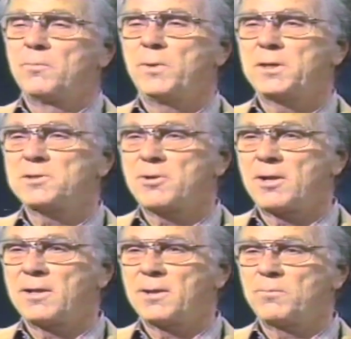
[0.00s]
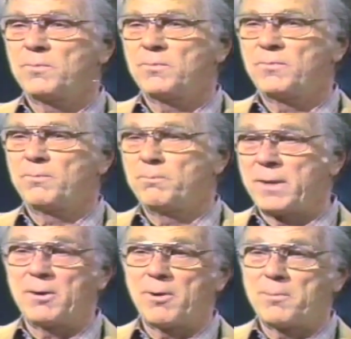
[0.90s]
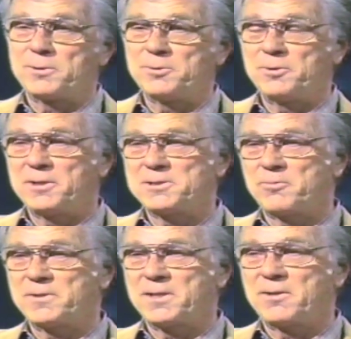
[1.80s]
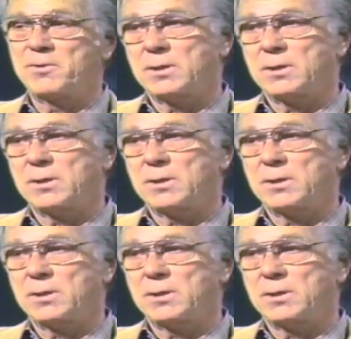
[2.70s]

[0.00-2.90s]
Mickey started to get better opportunities over there. Right.